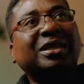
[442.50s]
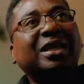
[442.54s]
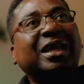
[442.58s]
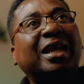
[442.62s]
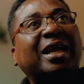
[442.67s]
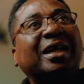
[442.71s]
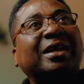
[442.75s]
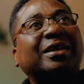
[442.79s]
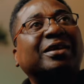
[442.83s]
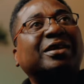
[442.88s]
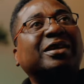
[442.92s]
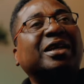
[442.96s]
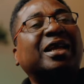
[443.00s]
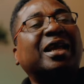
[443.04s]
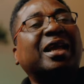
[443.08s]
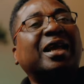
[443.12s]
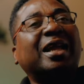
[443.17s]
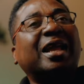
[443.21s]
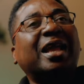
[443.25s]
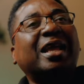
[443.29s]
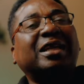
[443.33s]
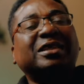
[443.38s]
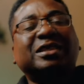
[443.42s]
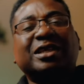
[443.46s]
and
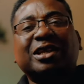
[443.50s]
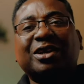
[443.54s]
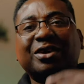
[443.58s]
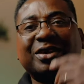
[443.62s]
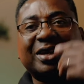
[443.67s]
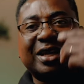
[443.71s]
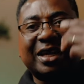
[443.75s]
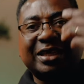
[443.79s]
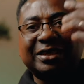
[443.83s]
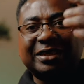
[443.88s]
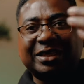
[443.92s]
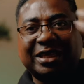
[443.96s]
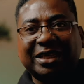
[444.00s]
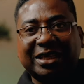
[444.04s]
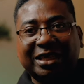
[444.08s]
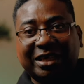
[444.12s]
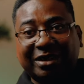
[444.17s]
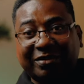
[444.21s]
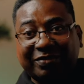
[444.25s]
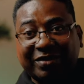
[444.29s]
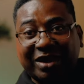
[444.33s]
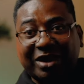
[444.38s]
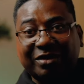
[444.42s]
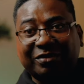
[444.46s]
as long as they
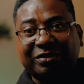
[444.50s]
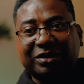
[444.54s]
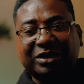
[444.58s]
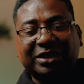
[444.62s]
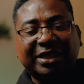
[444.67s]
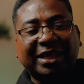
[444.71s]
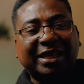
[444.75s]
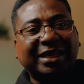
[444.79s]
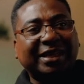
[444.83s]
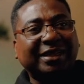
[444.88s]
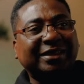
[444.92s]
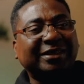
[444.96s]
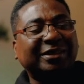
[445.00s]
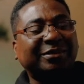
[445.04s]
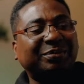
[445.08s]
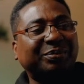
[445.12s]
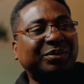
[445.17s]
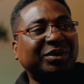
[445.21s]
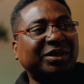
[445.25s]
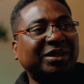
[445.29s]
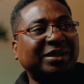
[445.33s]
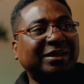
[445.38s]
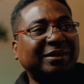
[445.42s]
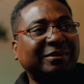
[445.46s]
give out
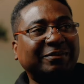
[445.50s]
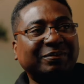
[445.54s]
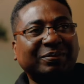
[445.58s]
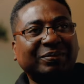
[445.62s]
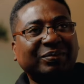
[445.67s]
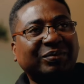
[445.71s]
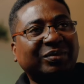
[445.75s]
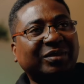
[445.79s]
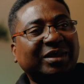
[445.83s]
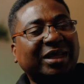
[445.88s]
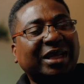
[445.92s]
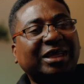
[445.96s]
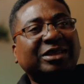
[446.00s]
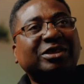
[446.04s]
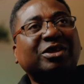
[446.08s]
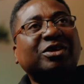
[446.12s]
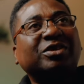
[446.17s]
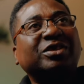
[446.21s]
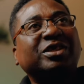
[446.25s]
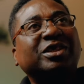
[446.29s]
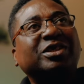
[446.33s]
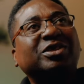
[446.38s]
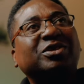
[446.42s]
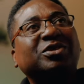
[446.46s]
1080p, that's
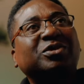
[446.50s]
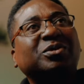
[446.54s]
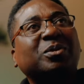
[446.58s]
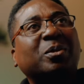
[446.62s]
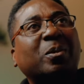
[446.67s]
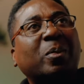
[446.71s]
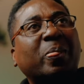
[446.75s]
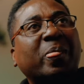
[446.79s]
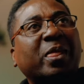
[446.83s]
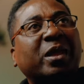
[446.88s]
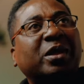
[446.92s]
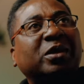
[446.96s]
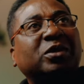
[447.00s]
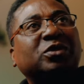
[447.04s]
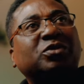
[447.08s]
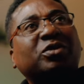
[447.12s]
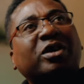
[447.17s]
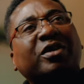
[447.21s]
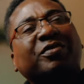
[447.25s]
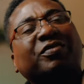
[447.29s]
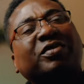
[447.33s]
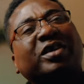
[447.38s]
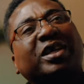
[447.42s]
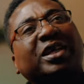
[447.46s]
all they do.
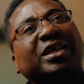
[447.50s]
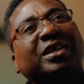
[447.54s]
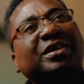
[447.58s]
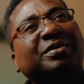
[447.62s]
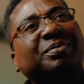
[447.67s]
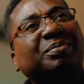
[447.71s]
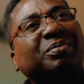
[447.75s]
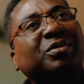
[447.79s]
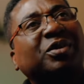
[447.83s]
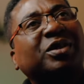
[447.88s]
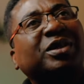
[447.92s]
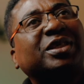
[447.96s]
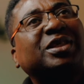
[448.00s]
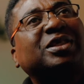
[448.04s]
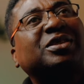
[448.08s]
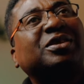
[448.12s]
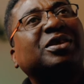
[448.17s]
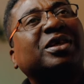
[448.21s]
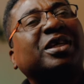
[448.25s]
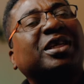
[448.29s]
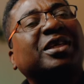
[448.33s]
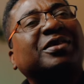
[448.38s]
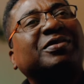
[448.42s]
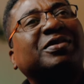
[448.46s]
12K
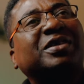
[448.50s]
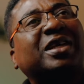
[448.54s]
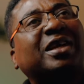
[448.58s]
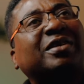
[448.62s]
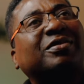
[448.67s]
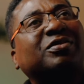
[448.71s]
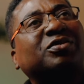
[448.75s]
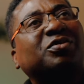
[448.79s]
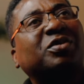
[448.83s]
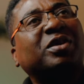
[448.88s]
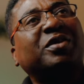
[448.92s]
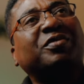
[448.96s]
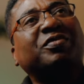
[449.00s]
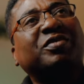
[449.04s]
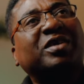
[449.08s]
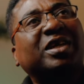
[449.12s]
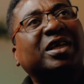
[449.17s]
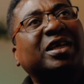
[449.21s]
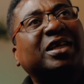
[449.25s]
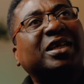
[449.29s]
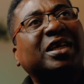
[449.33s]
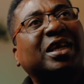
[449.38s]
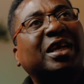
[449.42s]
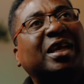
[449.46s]
monitor gives out
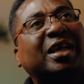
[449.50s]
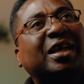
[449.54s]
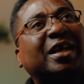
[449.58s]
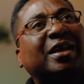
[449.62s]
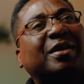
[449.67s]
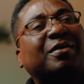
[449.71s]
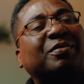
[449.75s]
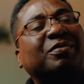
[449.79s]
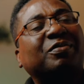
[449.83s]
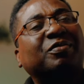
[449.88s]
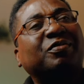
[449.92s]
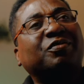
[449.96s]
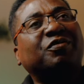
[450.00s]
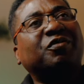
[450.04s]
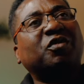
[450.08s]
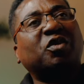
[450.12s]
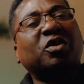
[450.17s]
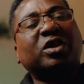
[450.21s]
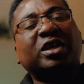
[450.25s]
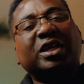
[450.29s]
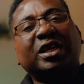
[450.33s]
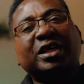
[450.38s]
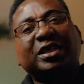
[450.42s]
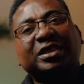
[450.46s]
12K
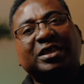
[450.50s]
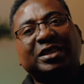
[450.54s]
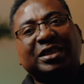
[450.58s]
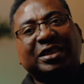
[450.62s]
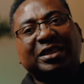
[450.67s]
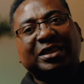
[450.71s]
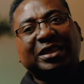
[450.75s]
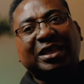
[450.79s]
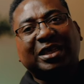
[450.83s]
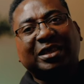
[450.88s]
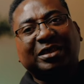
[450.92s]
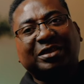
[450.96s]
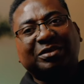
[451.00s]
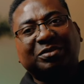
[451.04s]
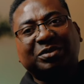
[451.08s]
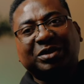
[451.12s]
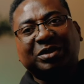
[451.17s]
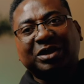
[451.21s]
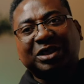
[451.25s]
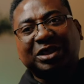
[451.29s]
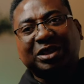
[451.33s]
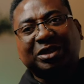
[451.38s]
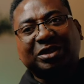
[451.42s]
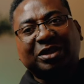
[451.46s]
4K signals,
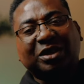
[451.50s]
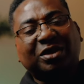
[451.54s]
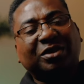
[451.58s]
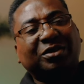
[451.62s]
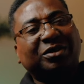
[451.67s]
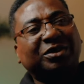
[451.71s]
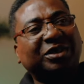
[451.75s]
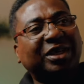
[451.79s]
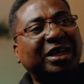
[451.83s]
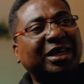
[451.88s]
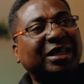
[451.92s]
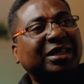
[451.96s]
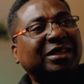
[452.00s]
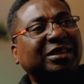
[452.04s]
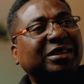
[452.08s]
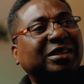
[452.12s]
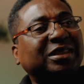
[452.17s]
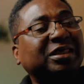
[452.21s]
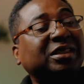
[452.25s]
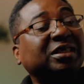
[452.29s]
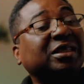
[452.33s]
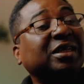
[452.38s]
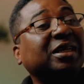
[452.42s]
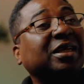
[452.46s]
which is Ultra HD.